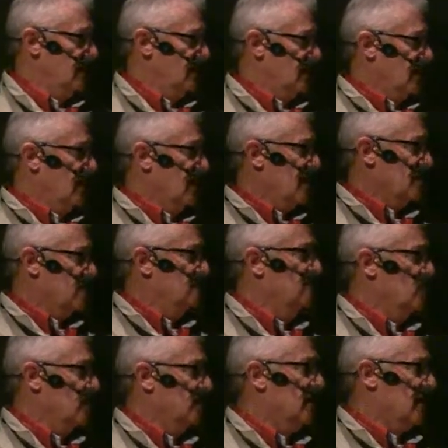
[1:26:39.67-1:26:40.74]
length of
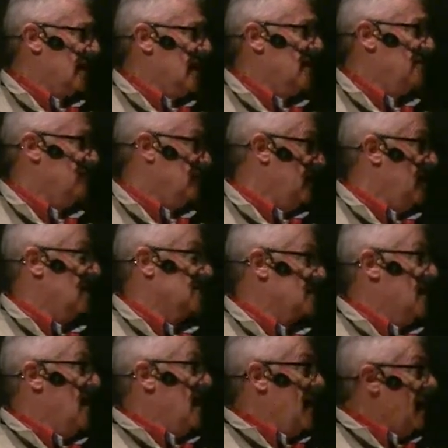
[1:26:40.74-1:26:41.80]
board that I have, and yes,
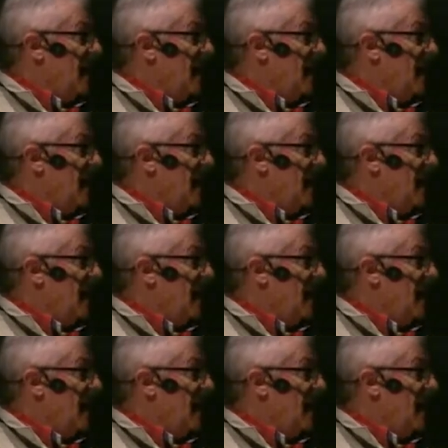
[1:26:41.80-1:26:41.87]
and